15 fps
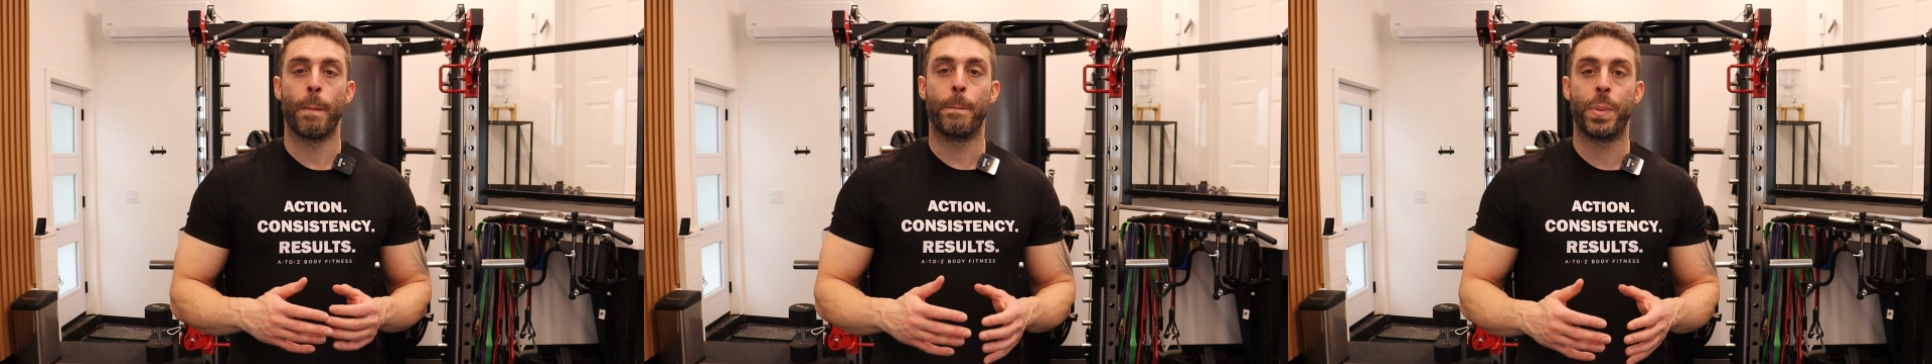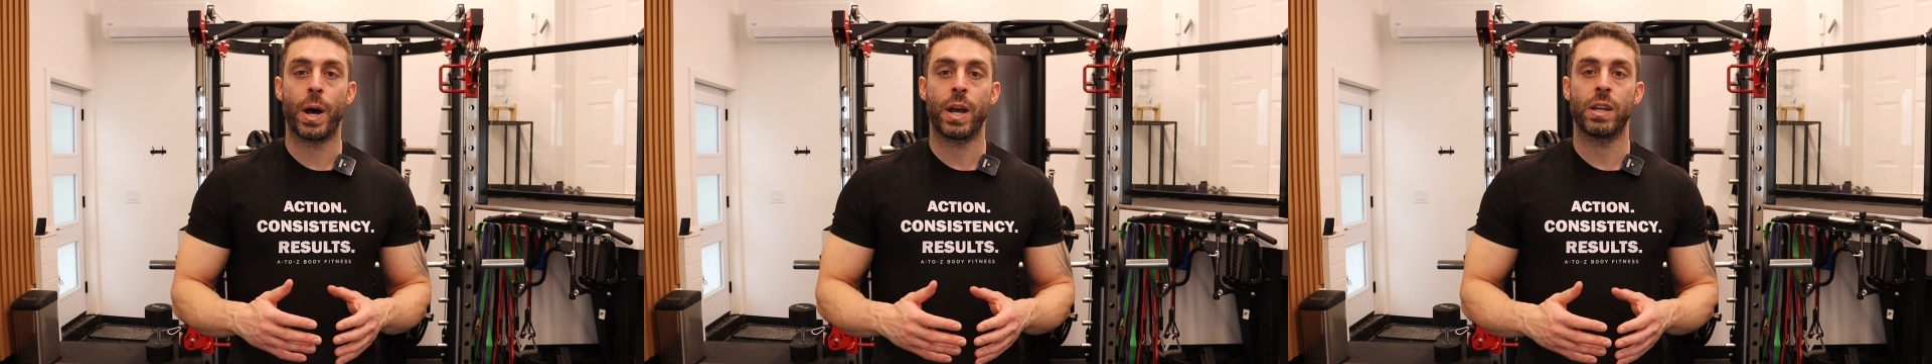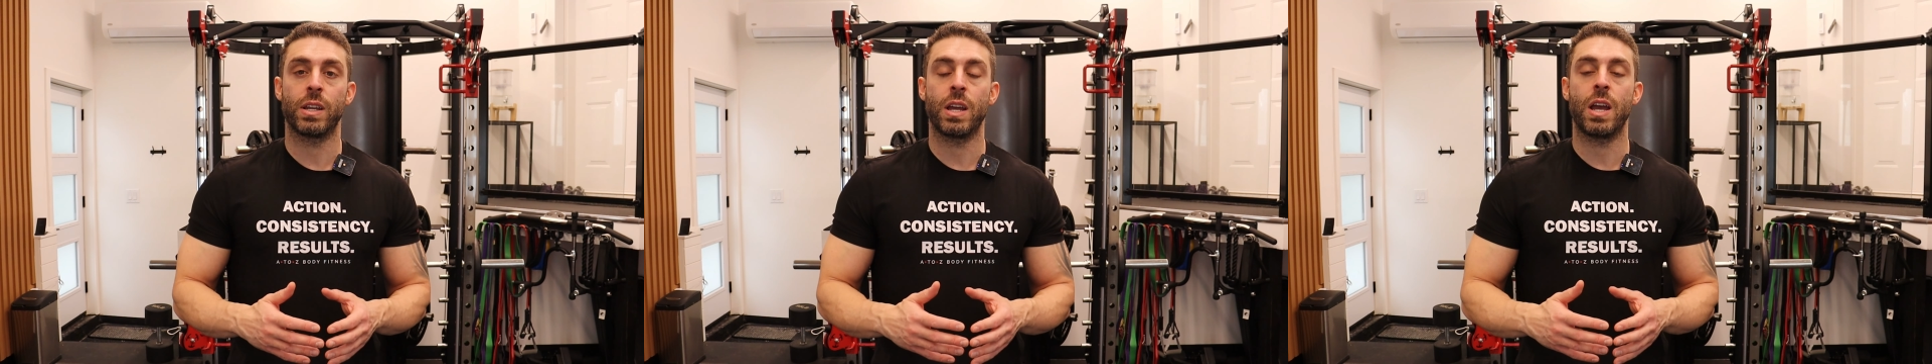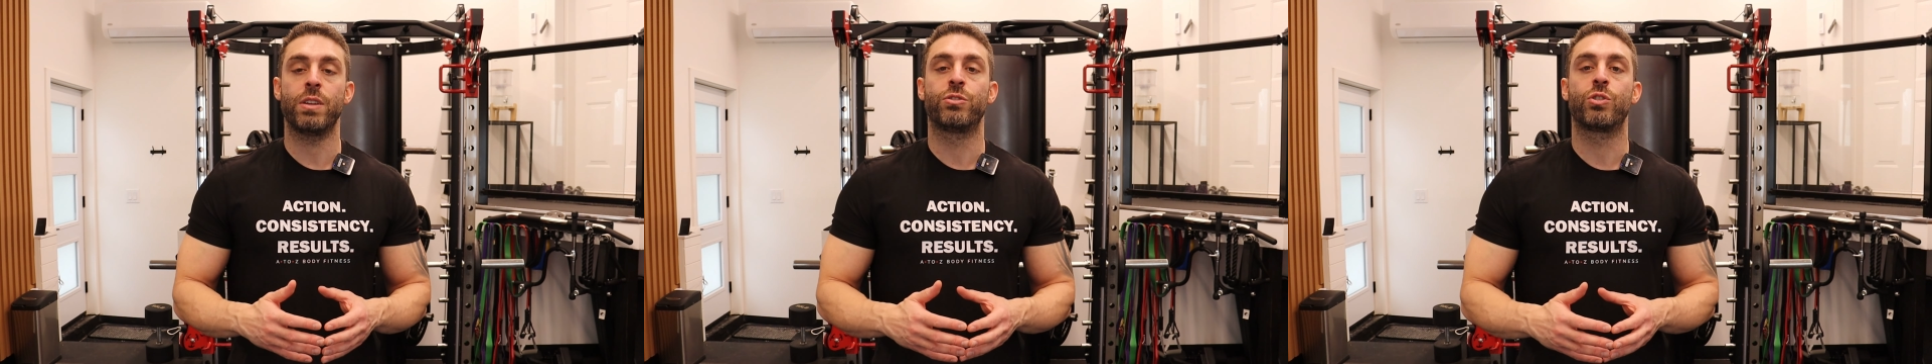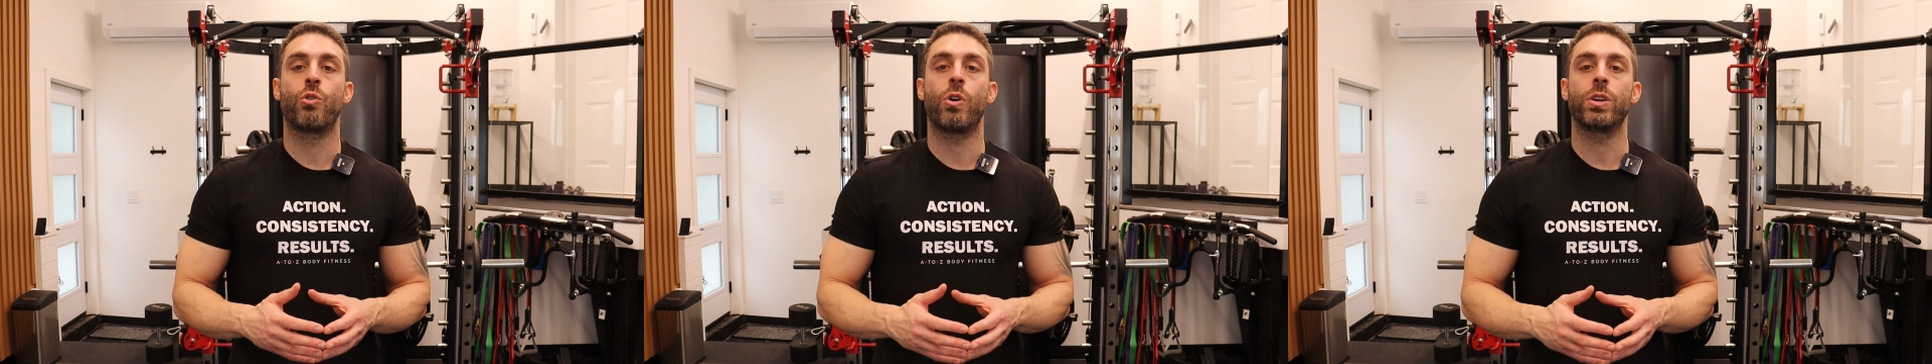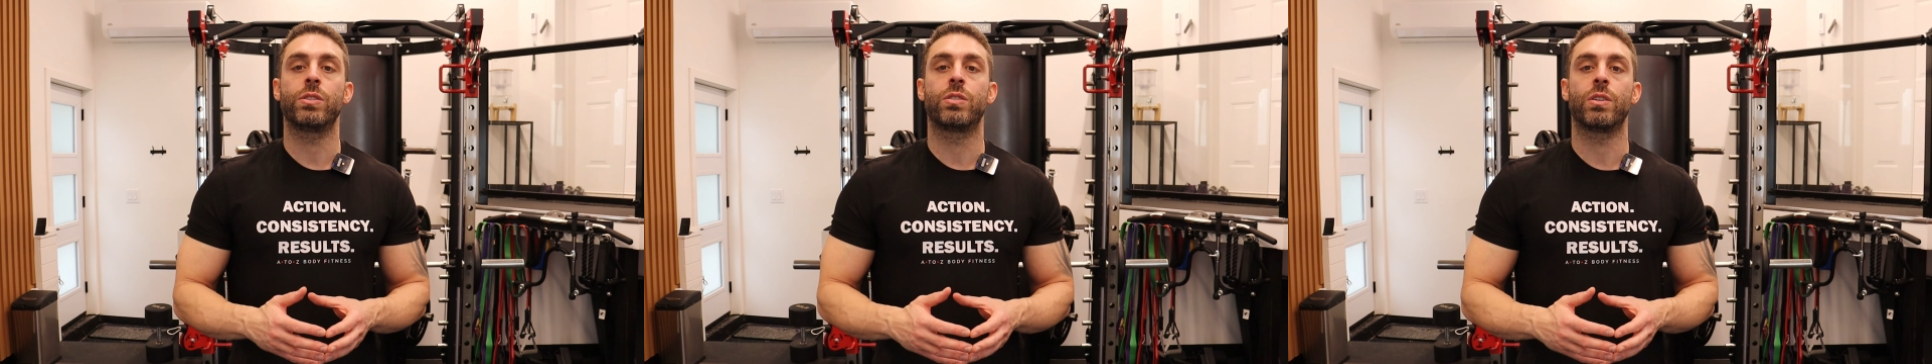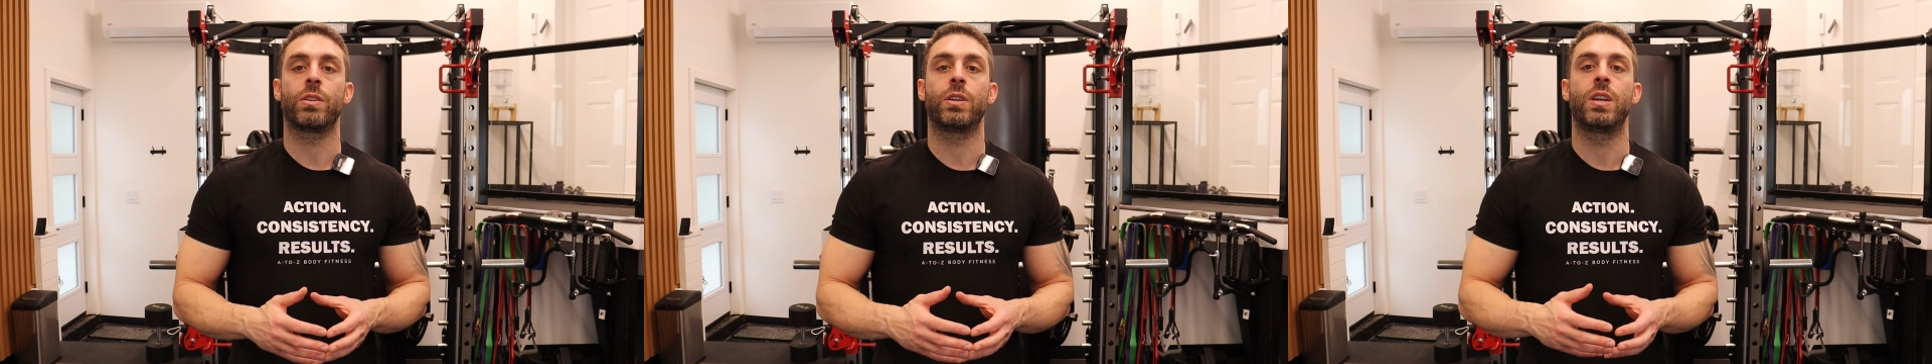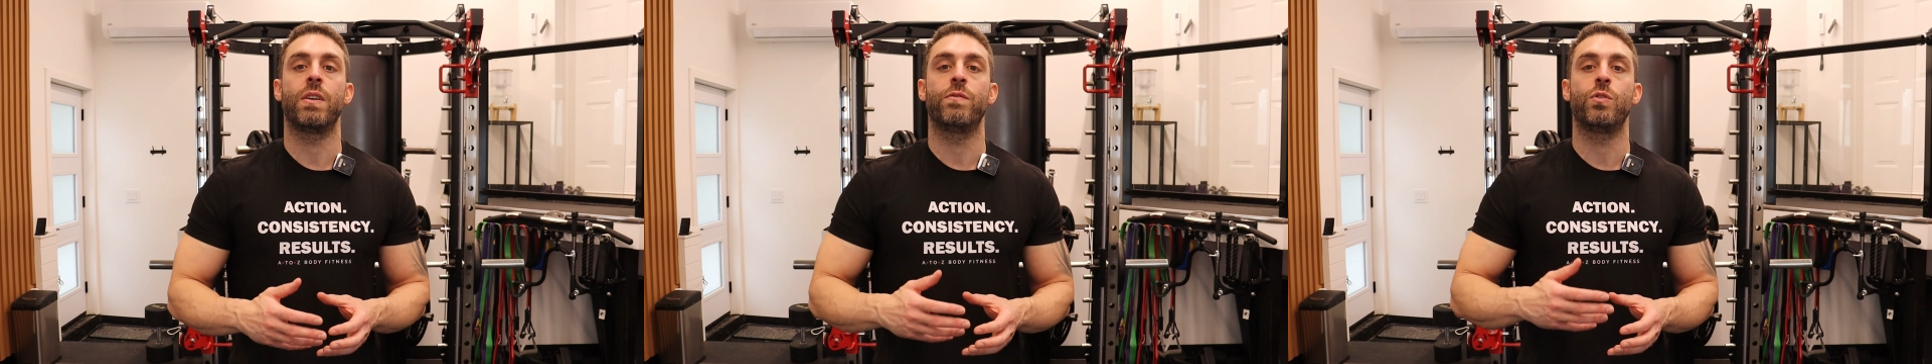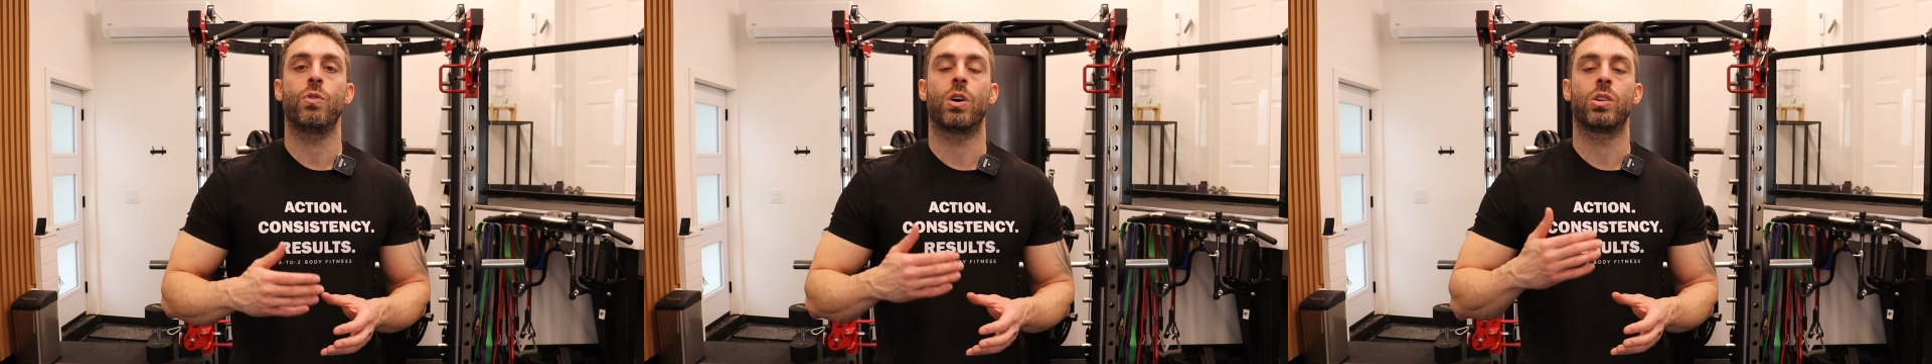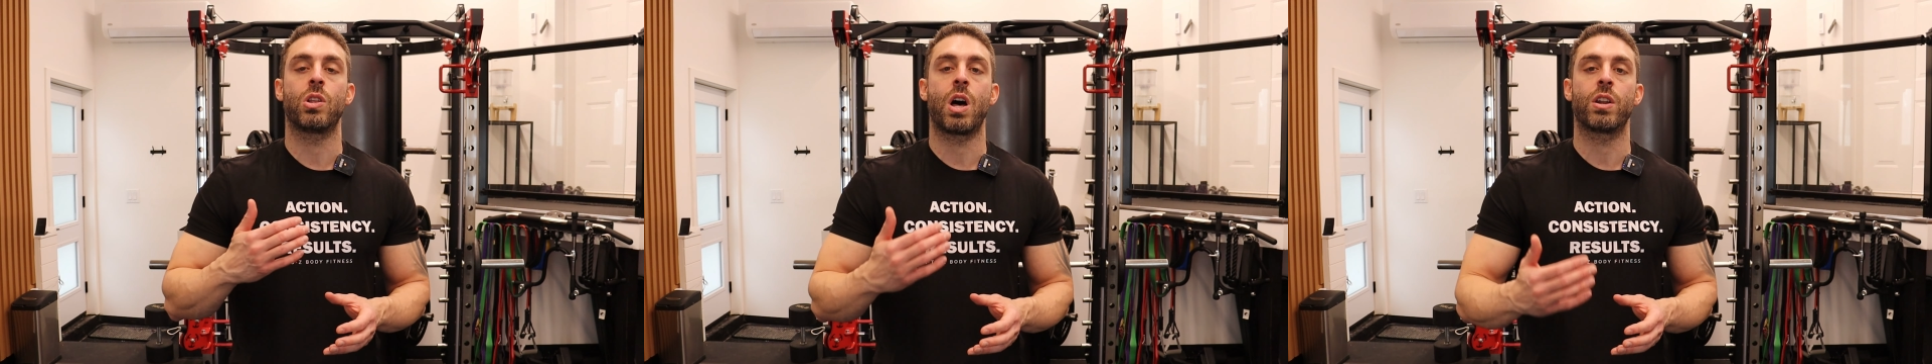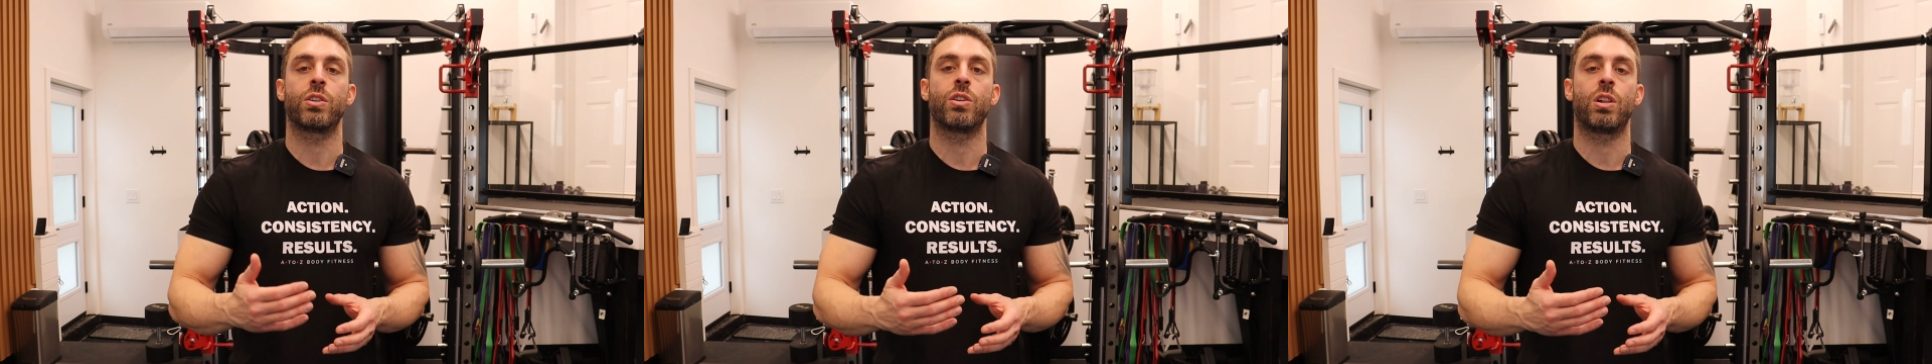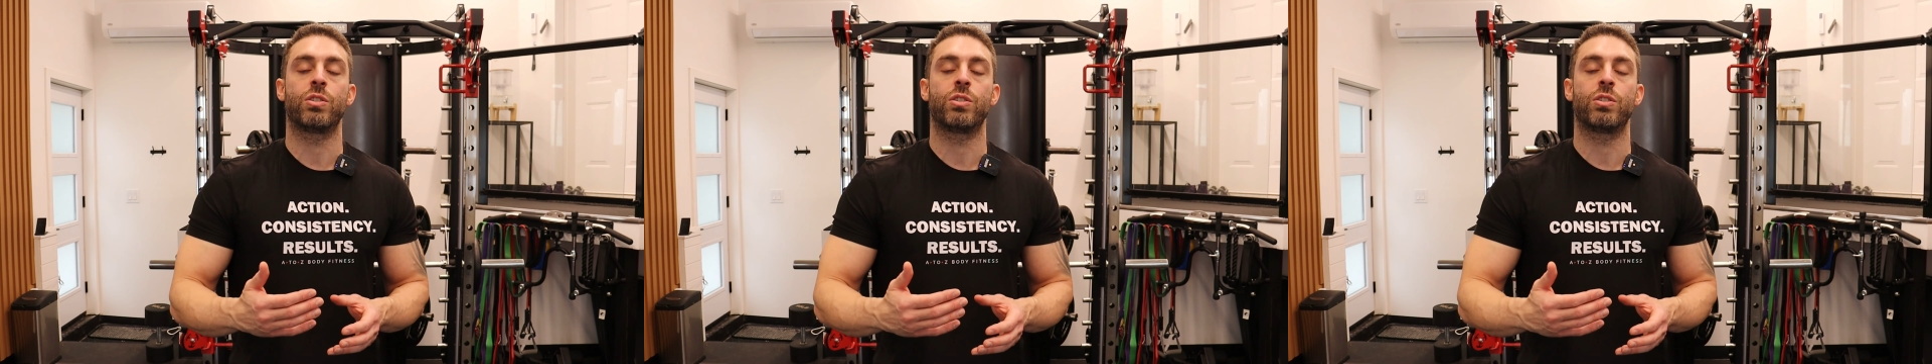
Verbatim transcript: but it's going to give you a lot of